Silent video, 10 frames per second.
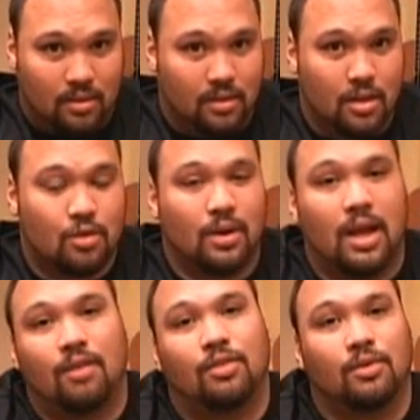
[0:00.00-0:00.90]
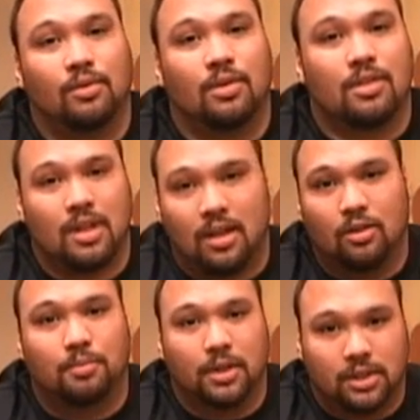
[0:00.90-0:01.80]
This one I have tuned to
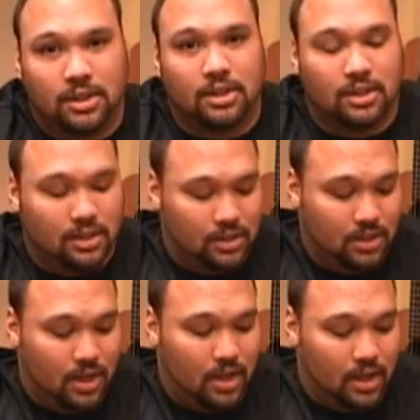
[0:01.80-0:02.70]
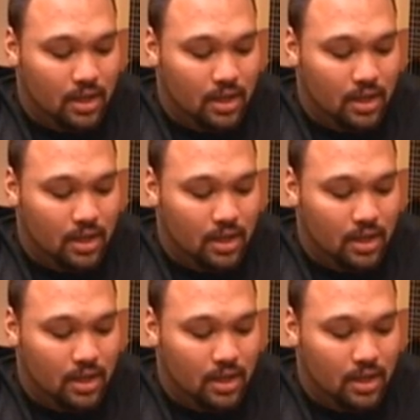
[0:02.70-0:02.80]
standard pitch, G, C, E, A.